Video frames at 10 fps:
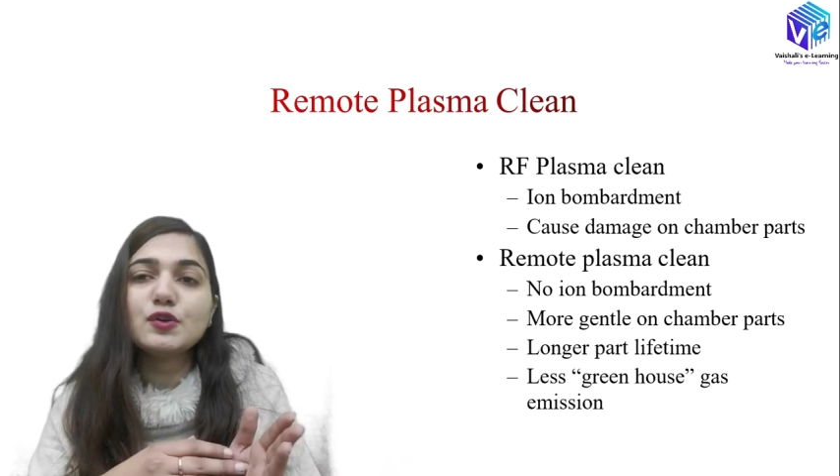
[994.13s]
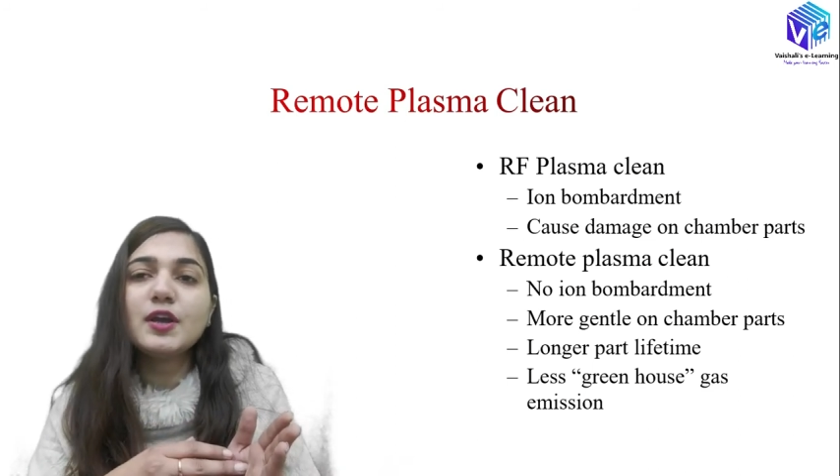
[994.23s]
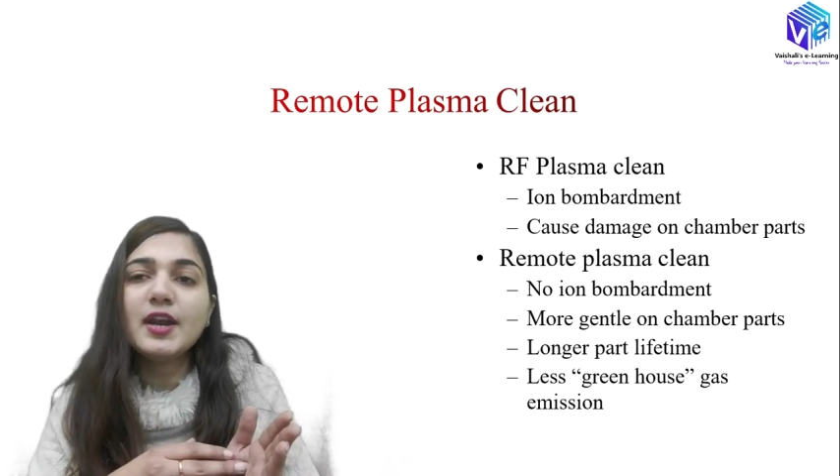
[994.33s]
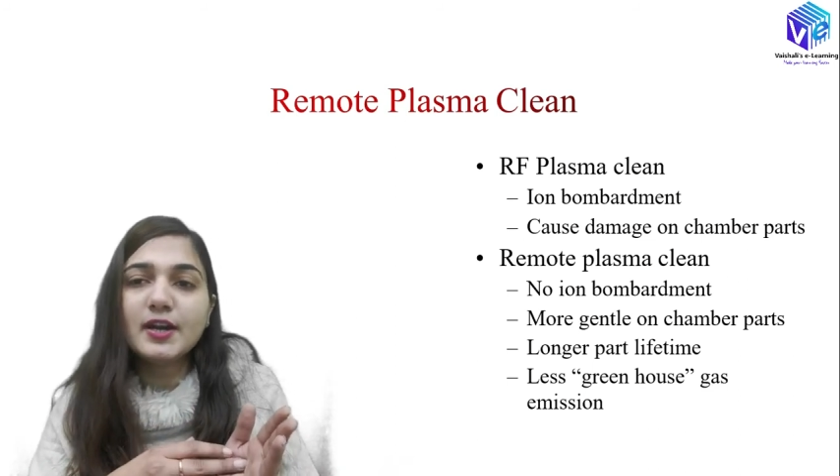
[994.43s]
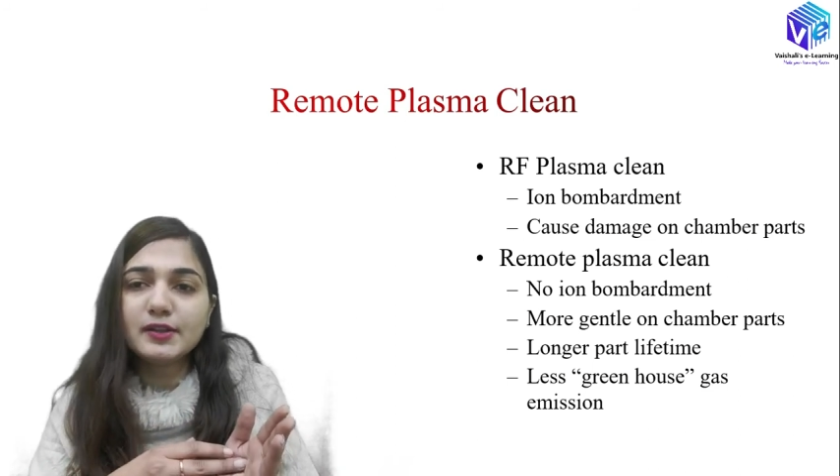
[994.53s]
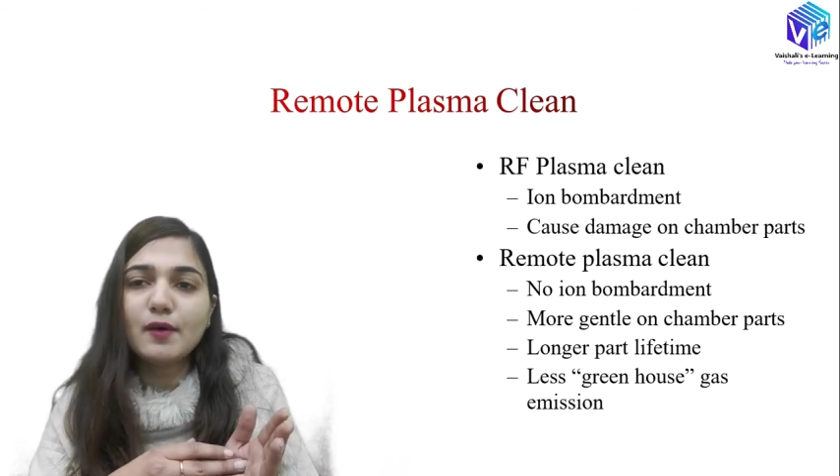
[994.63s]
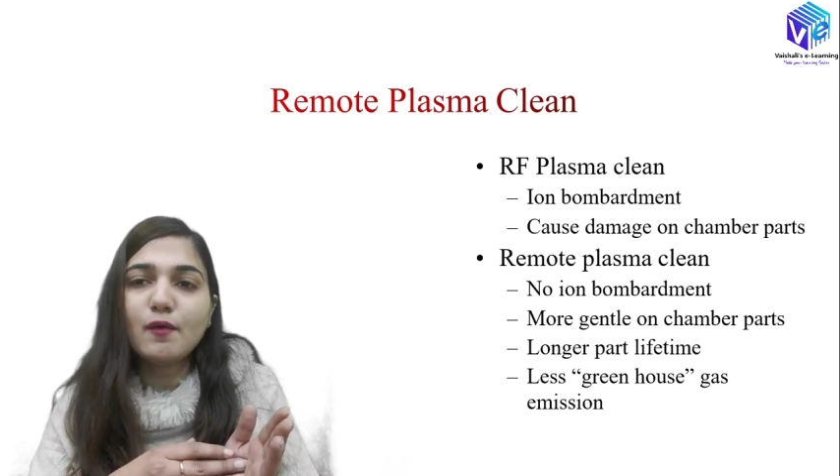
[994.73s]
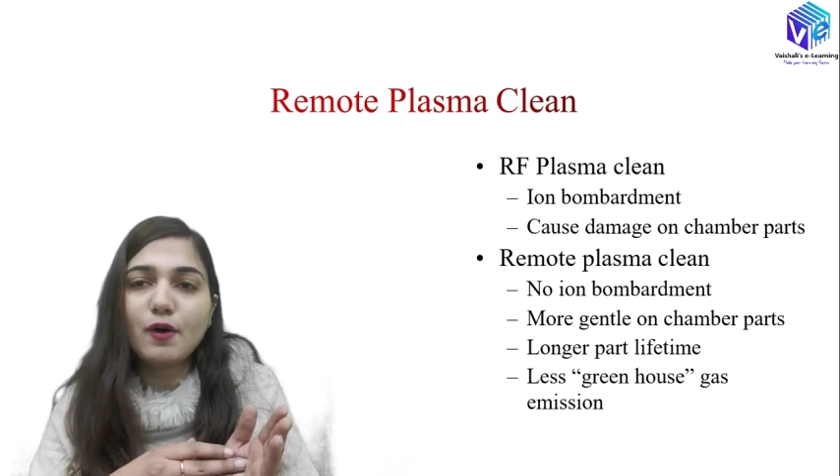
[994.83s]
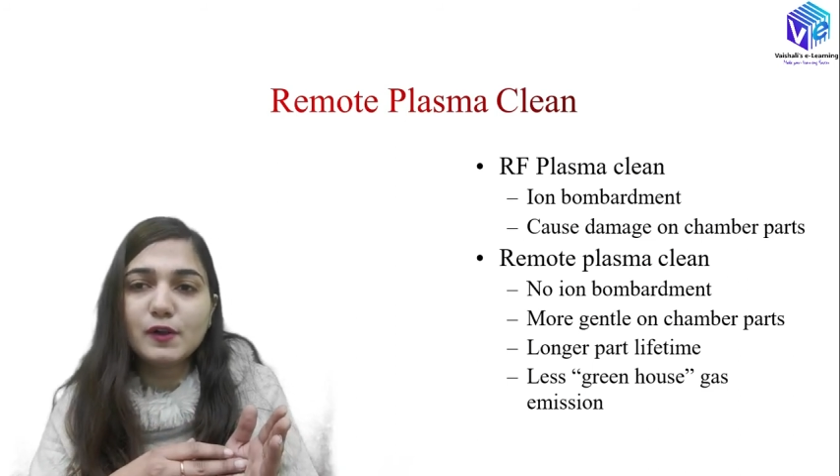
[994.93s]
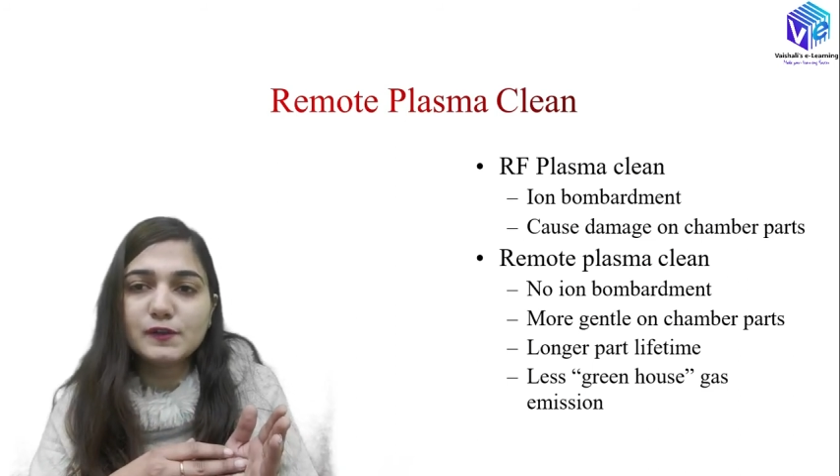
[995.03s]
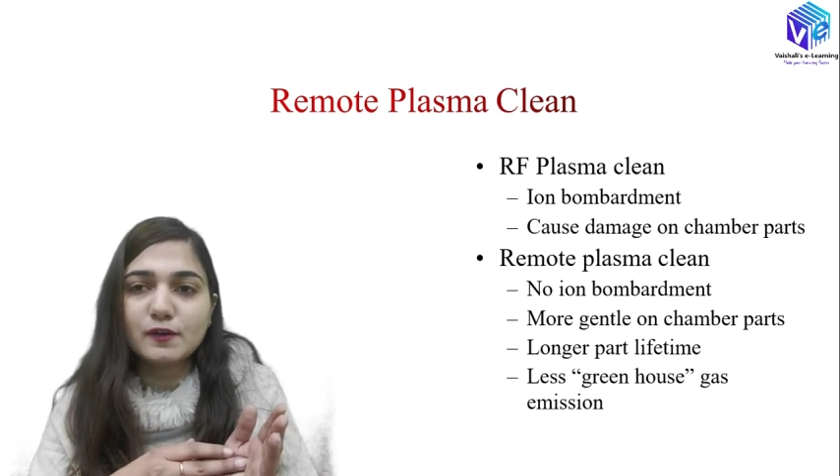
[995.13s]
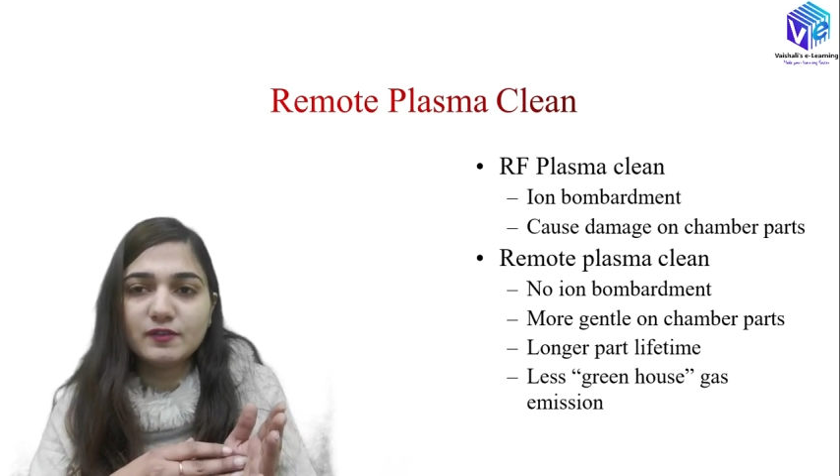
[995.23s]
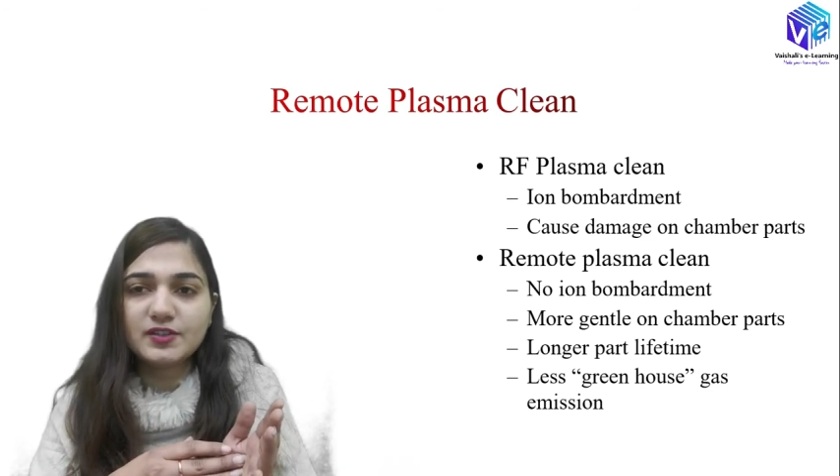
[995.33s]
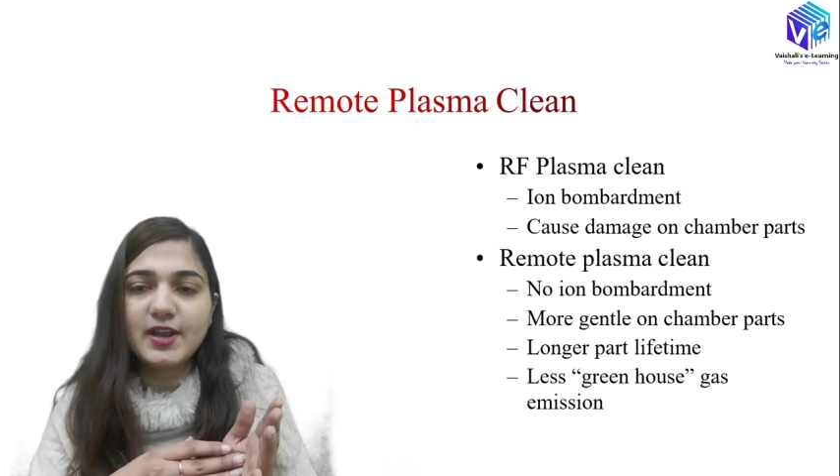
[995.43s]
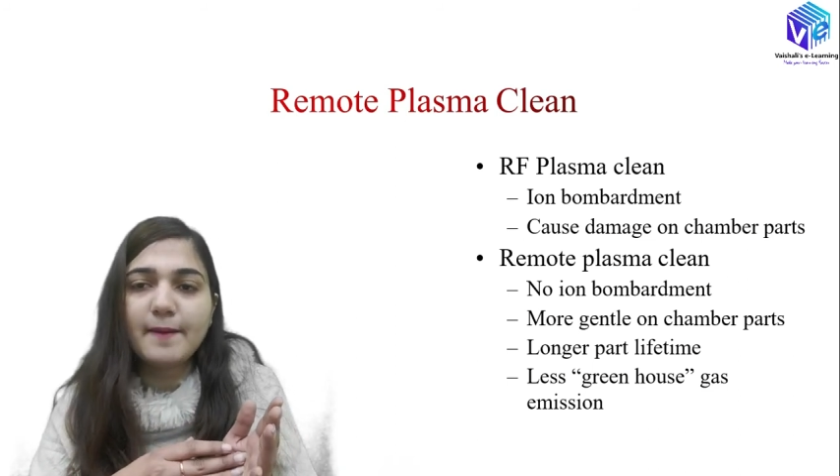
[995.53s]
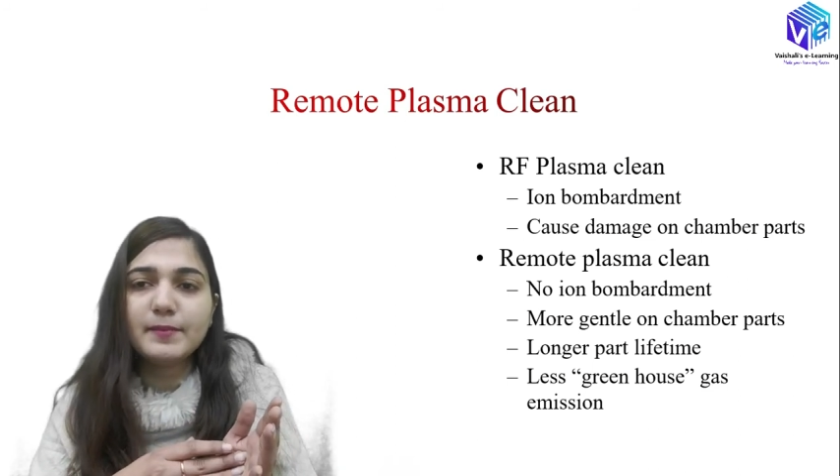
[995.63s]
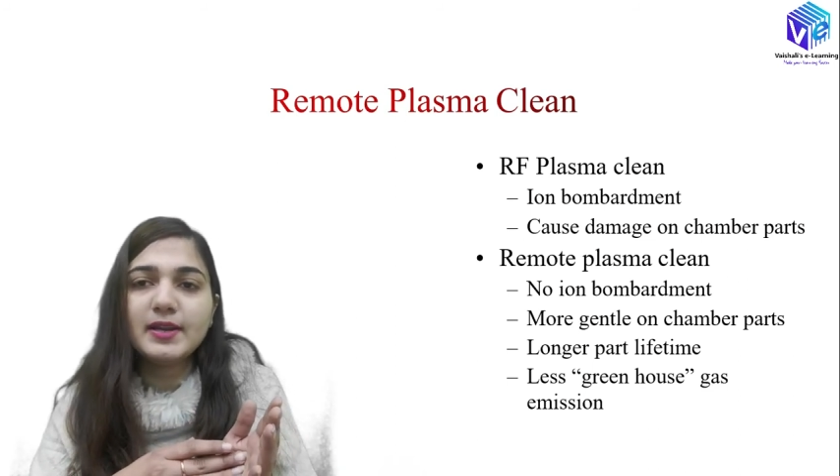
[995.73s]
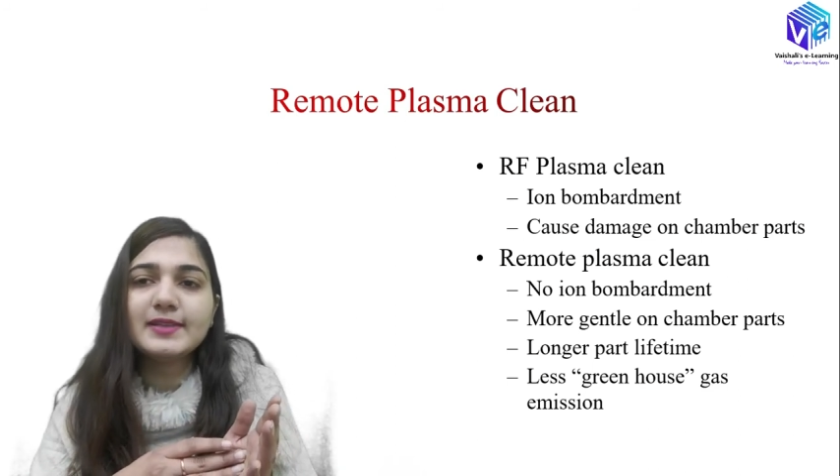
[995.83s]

to hit the walls of the chamber,